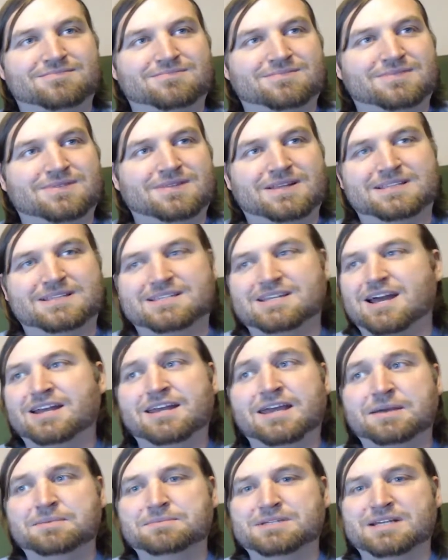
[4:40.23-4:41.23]
it's 9
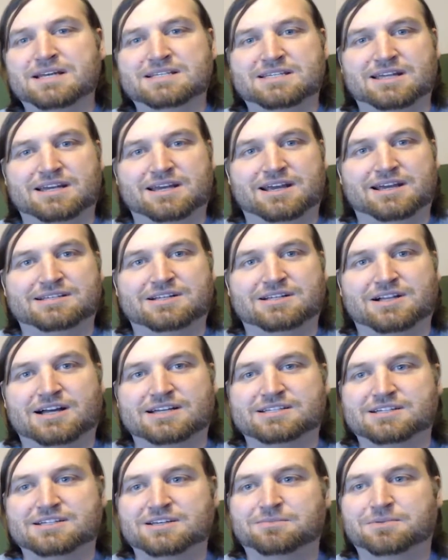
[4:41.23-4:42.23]
games less than NES
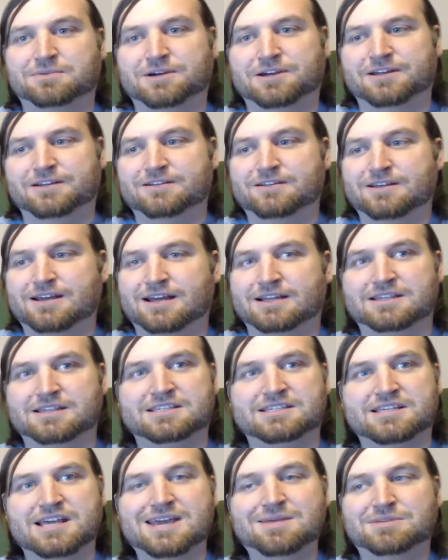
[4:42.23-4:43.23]
Classic, but at the
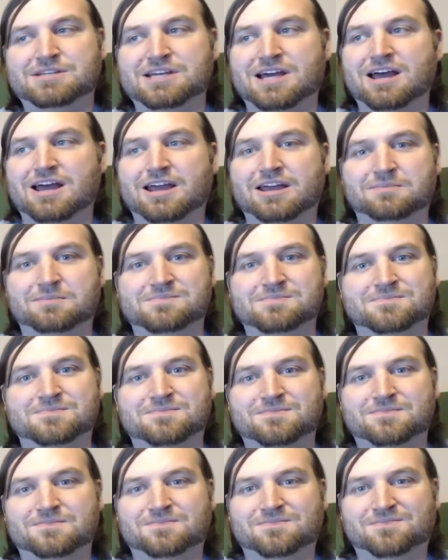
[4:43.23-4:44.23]
same time,
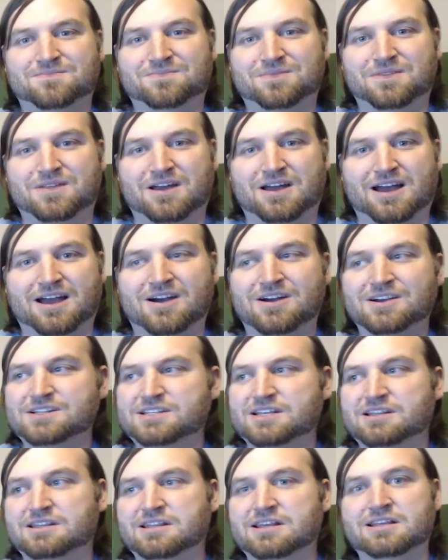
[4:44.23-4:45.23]
I
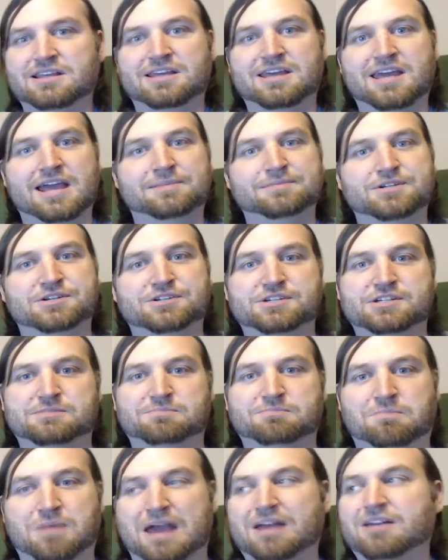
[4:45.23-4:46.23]
honestly think the games are just
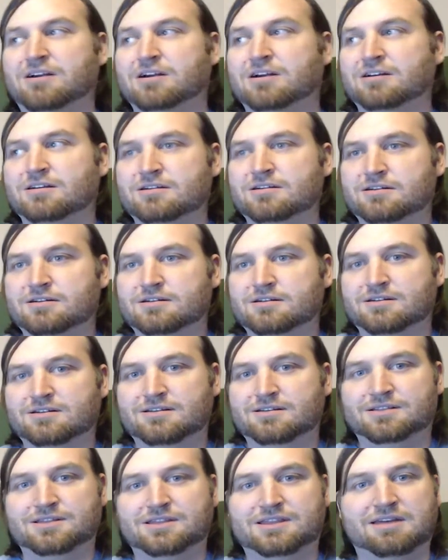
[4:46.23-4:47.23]
better
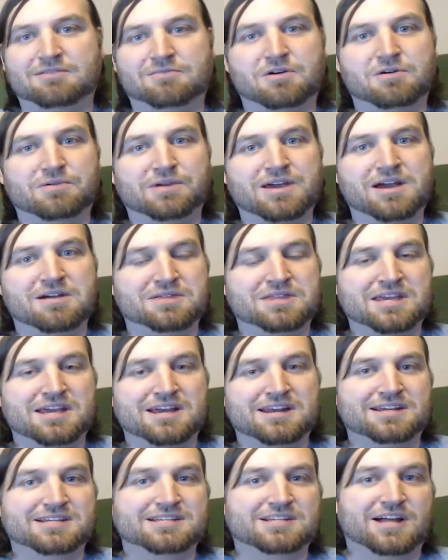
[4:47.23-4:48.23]
than what we got with the
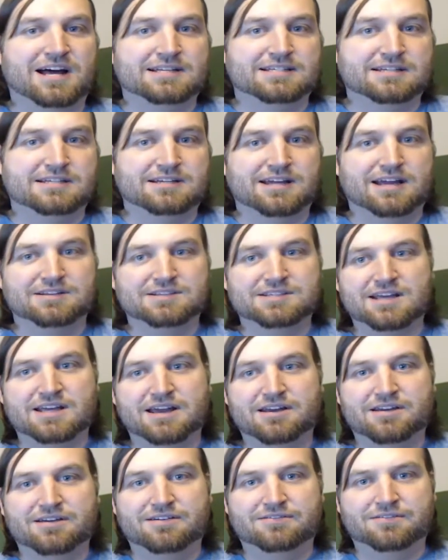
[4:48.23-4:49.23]
NES Classic. Outside
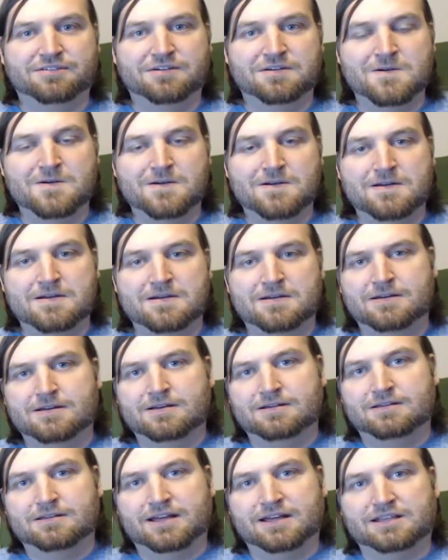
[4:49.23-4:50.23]
of,
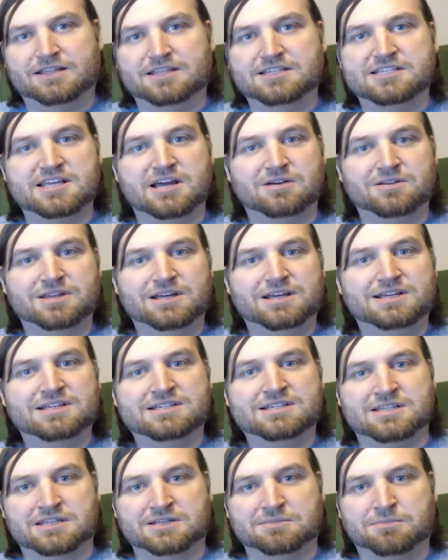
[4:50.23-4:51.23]
like, the Zeldas
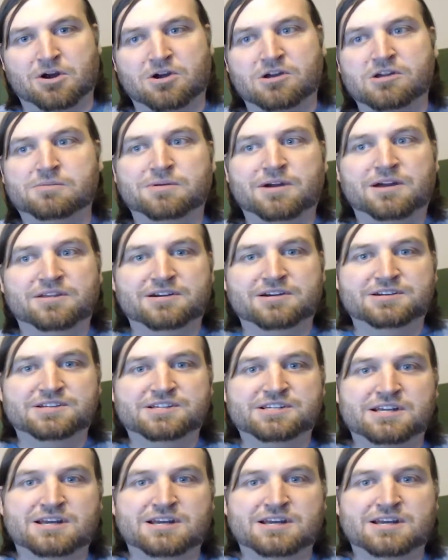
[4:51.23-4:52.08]
and the Mario Brothers,